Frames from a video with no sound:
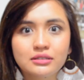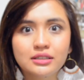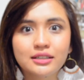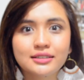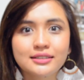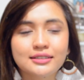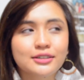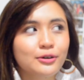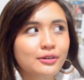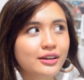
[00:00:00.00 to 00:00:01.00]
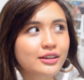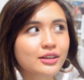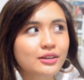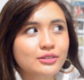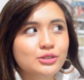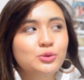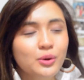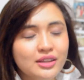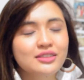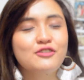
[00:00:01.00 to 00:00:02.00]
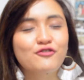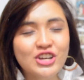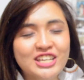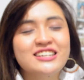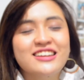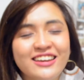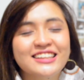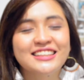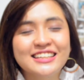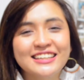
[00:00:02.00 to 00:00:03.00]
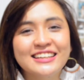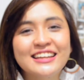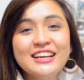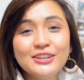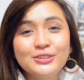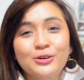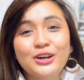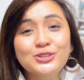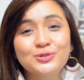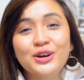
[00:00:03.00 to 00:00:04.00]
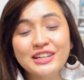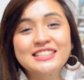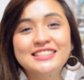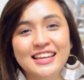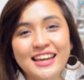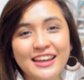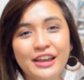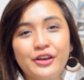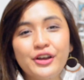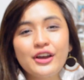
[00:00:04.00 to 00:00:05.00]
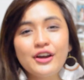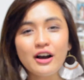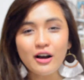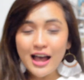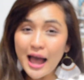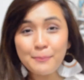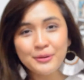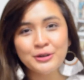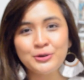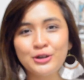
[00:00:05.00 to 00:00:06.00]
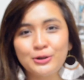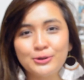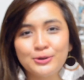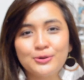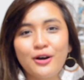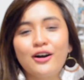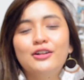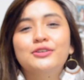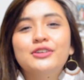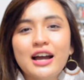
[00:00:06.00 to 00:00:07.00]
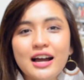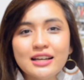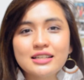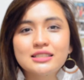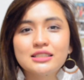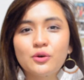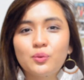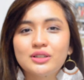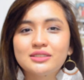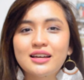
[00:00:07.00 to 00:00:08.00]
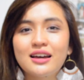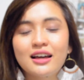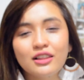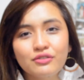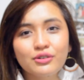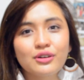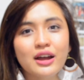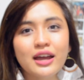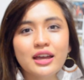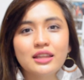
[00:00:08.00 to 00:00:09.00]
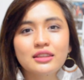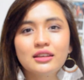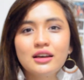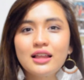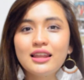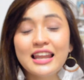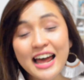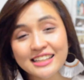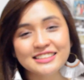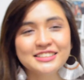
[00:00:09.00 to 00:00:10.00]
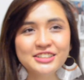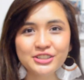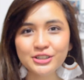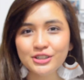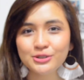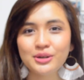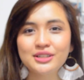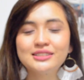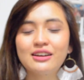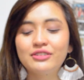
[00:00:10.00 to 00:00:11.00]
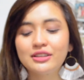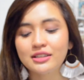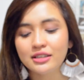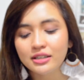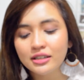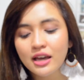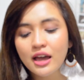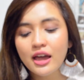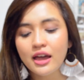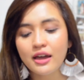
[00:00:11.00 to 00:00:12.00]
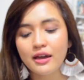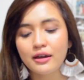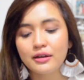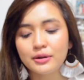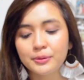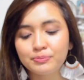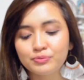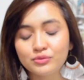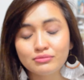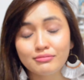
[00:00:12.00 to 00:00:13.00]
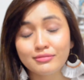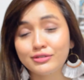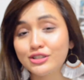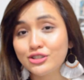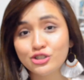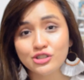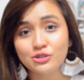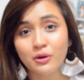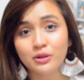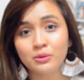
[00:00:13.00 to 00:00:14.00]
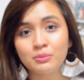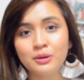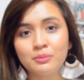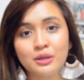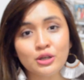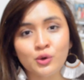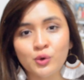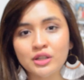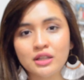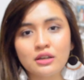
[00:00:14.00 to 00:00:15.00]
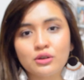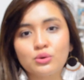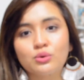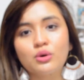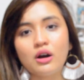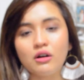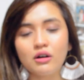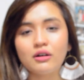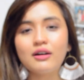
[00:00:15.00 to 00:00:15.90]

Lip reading: it's 2018 already. It's 2018. So I just want to say Happy New Year to you all, you guys. It was a hell of a ride last year, 2017. And this is just going to be me greeting you